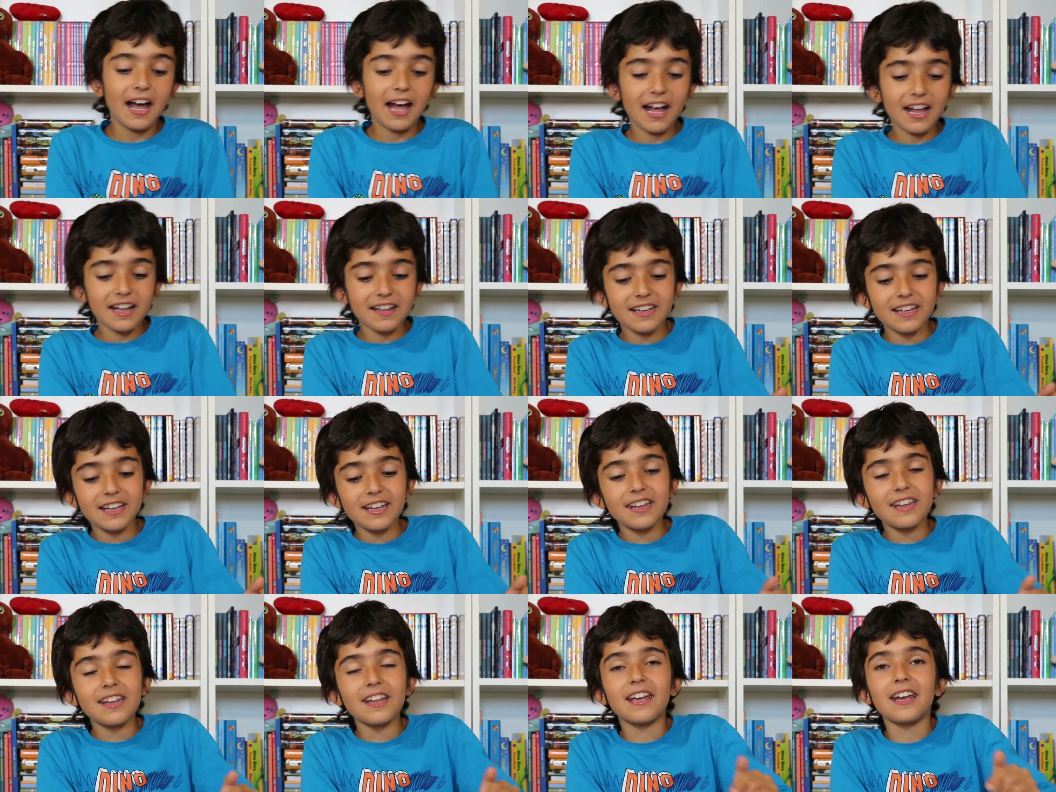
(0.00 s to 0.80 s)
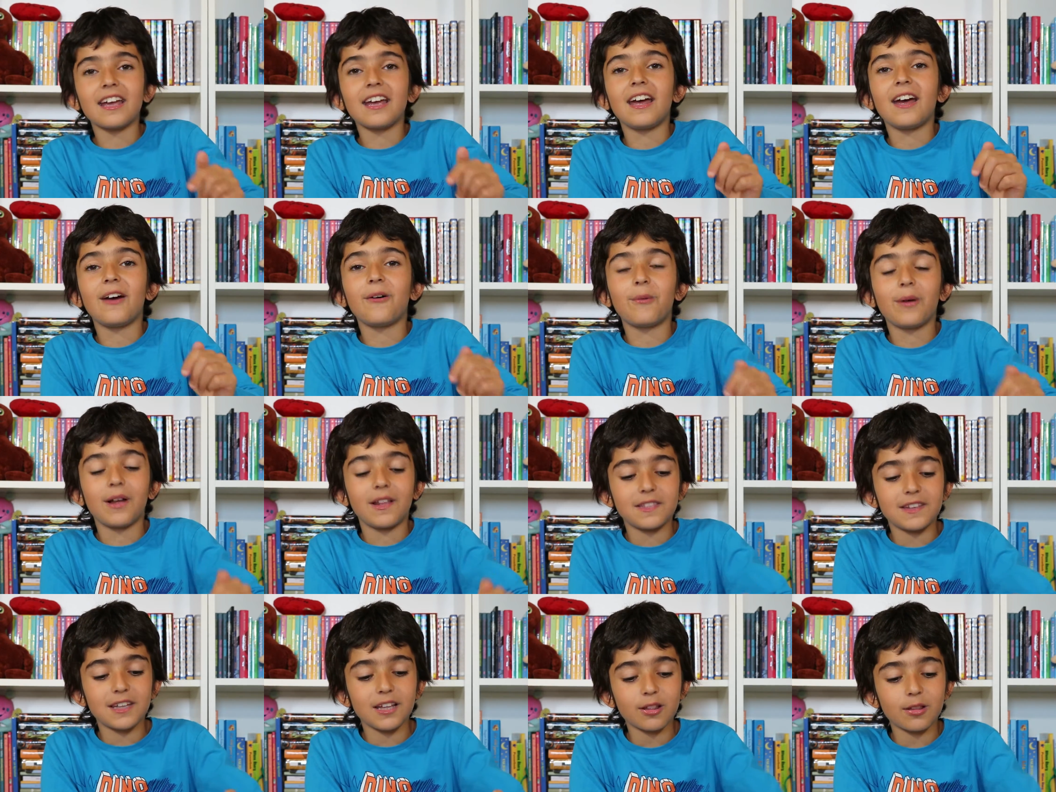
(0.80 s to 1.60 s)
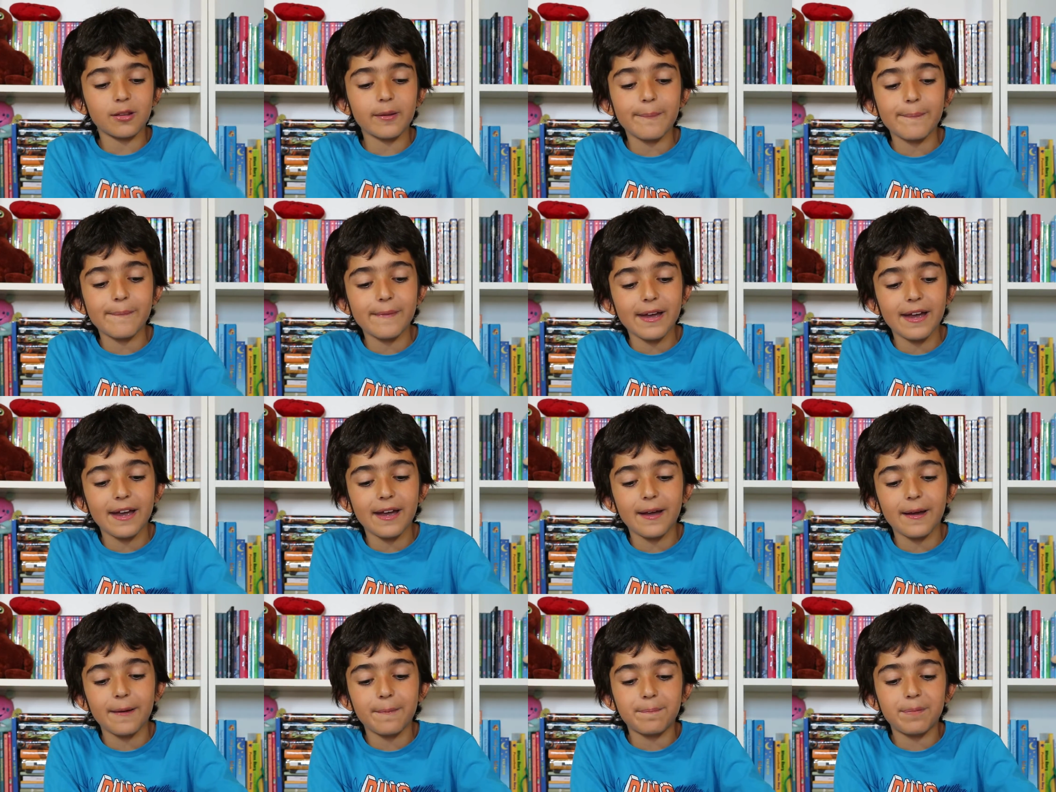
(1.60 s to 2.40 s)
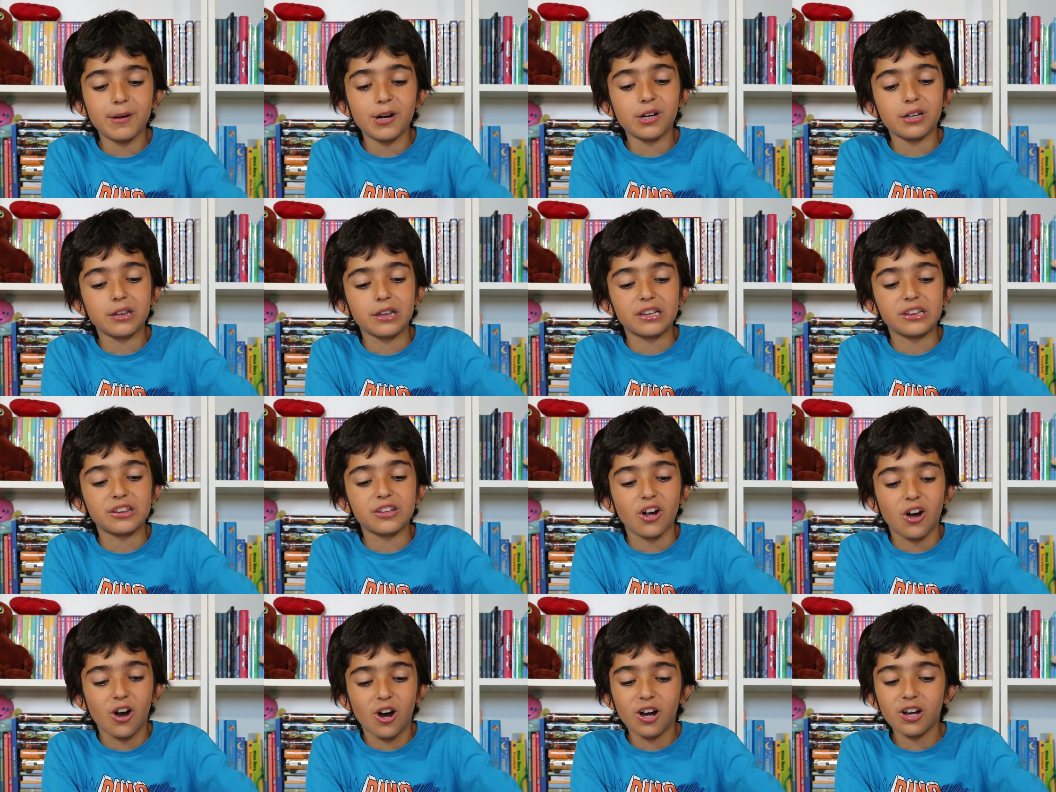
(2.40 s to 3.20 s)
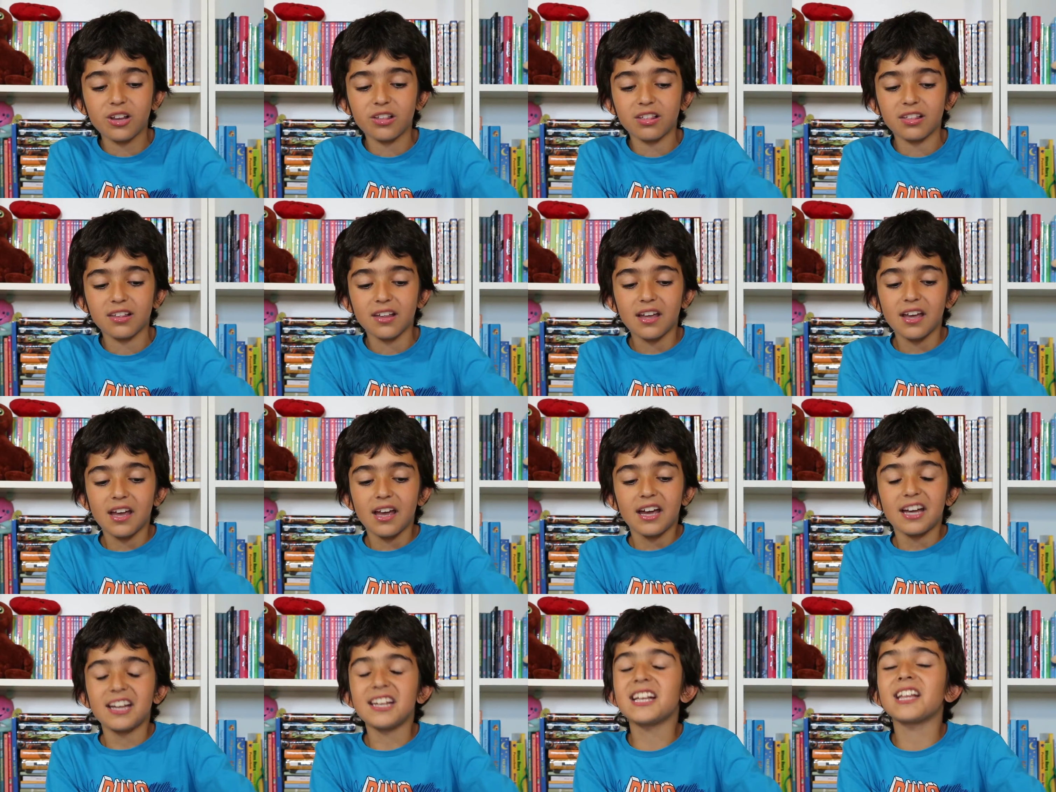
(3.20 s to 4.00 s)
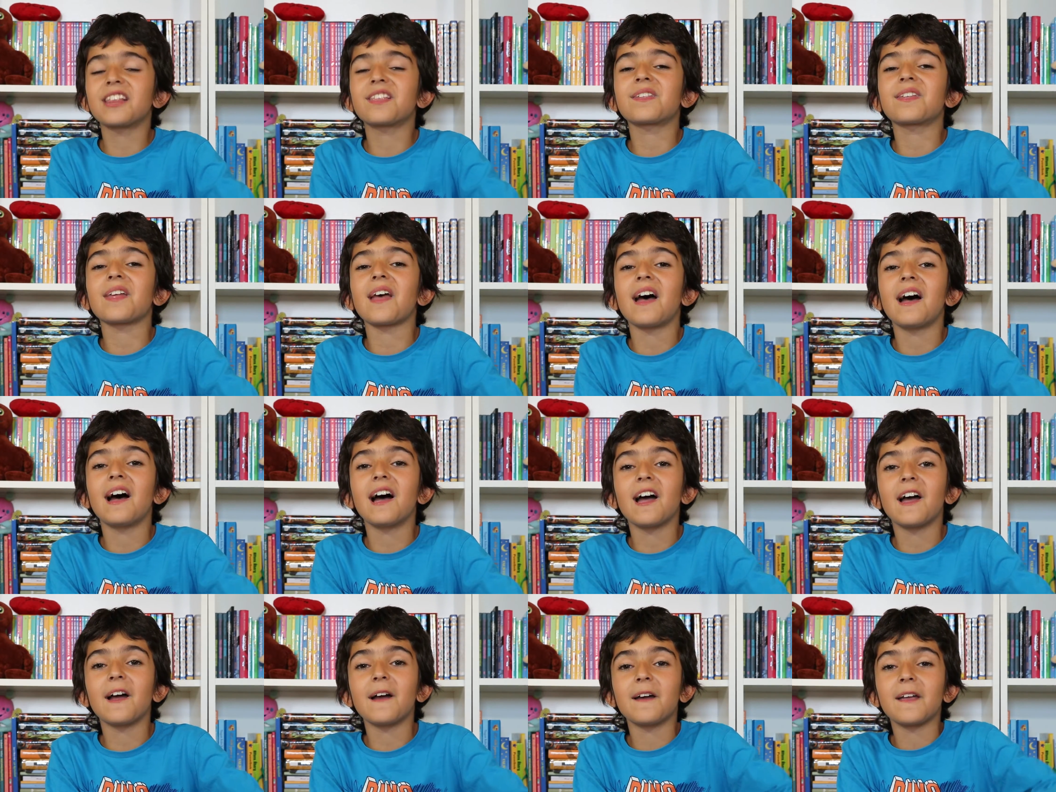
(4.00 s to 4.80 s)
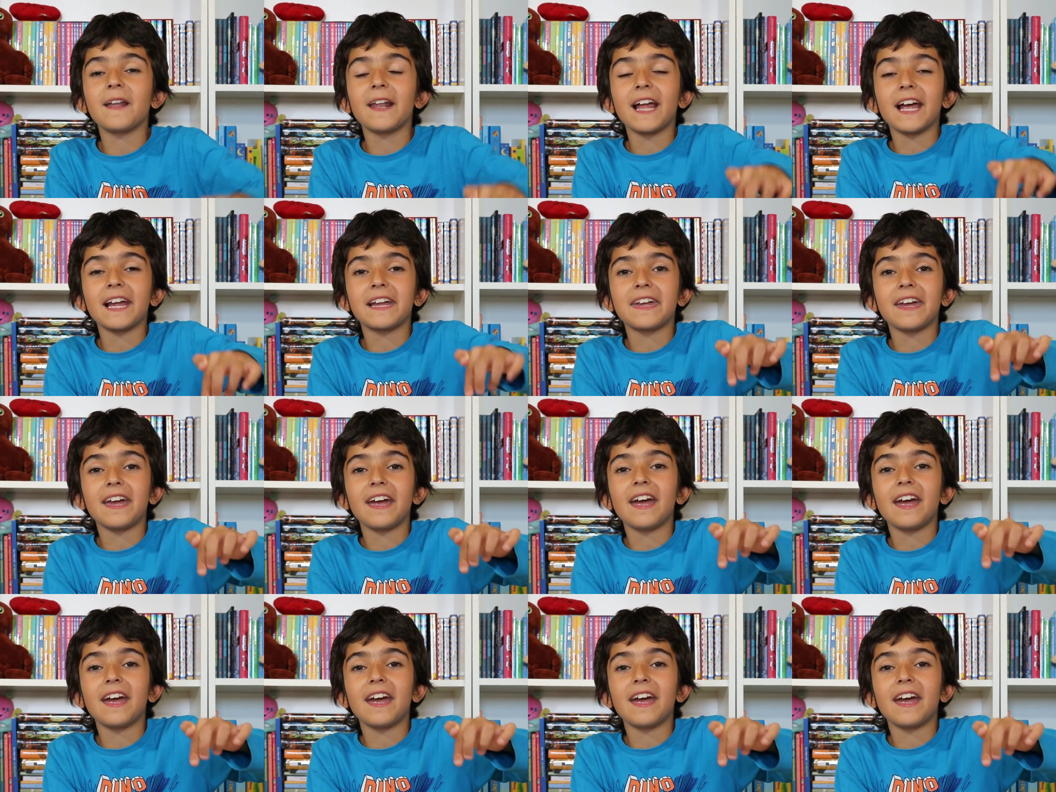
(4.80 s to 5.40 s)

And when this person talks, it's like